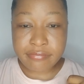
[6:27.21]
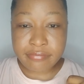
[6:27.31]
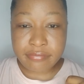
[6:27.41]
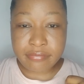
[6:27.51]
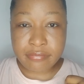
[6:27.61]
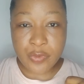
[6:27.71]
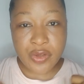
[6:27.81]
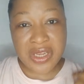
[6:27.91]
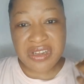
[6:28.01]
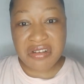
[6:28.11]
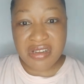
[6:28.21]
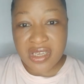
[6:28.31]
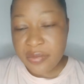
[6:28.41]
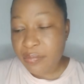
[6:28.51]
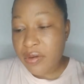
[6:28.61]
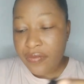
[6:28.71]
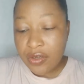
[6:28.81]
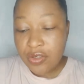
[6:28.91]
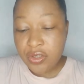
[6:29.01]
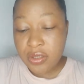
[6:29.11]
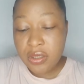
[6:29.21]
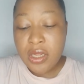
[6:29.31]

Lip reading: You can call it perfect shade.